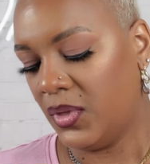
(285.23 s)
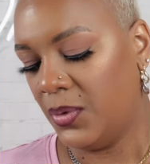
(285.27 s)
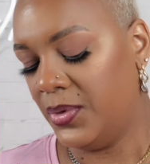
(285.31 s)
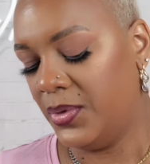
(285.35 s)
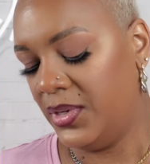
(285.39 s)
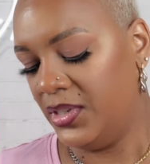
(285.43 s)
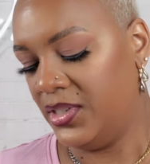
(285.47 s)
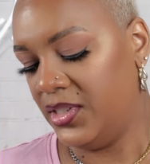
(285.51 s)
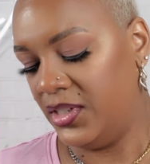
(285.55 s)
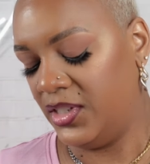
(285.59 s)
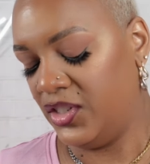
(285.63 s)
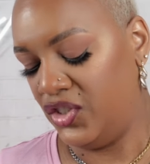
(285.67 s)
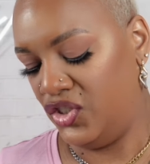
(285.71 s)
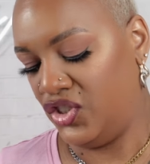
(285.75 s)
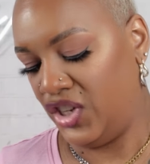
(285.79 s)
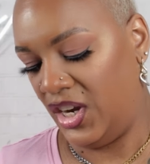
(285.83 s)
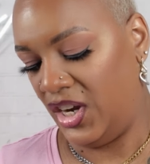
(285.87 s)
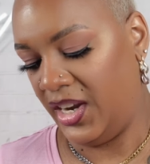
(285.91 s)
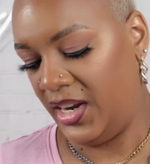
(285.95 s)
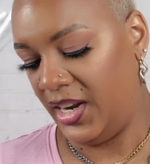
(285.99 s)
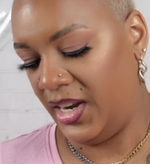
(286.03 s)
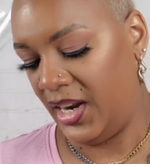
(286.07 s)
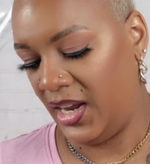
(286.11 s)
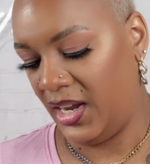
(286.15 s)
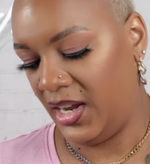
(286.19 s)
This is the
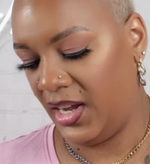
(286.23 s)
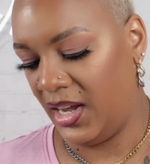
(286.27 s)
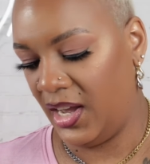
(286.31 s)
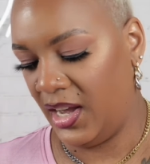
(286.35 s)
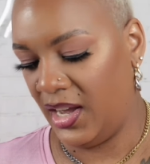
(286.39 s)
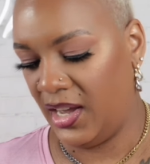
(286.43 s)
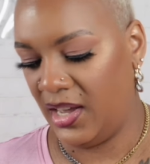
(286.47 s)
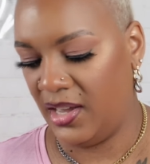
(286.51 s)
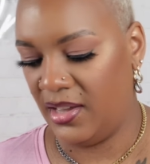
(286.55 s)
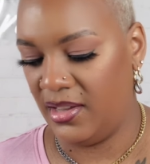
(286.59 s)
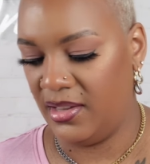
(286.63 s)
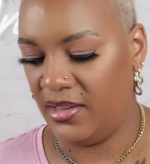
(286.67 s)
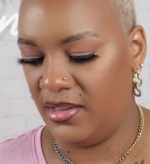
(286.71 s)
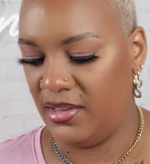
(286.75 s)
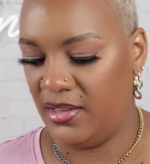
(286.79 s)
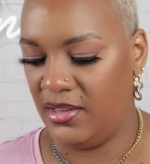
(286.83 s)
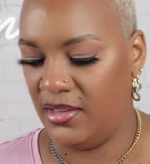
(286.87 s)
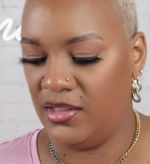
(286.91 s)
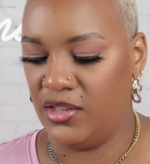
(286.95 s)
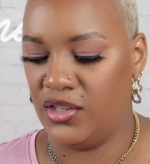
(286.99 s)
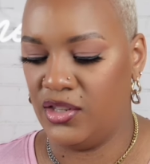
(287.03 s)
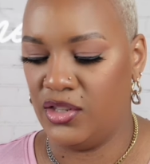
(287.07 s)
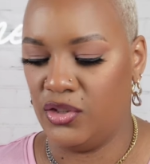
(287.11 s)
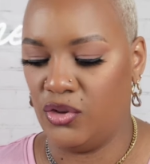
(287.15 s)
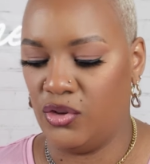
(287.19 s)
shade I got.
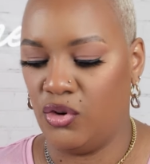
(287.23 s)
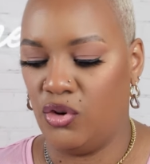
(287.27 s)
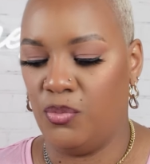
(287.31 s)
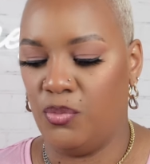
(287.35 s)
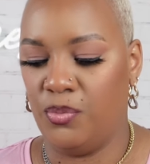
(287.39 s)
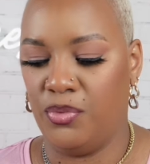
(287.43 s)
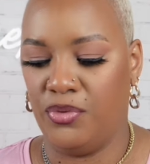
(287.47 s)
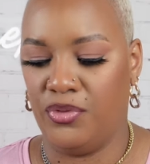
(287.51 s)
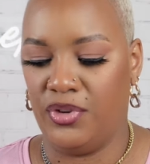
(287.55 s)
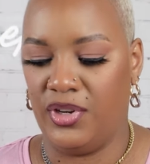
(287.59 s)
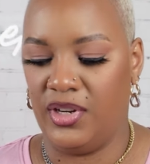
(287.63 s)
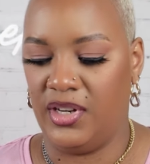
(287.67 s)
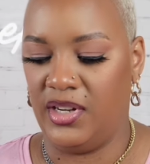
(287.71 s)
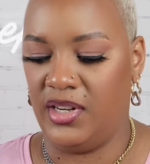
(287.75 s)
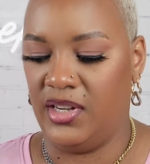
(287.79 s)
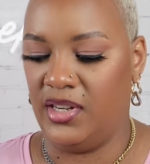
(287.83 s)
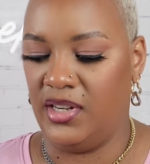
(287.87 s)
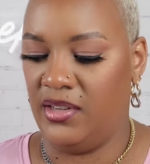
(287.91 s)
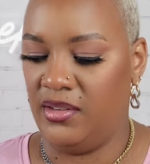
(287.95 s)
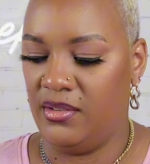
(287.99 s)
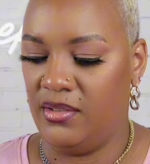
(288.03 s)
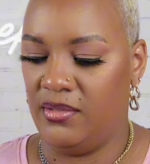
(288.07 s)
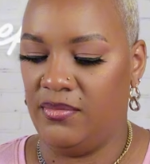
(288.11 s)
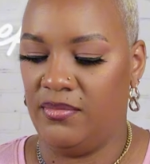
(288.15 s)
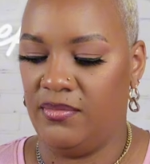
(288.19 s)
It's so
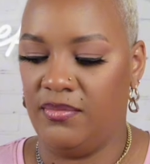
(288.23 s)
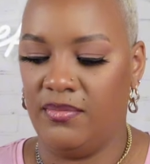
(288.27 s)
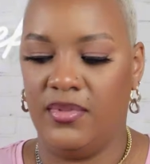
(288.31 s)
pretty.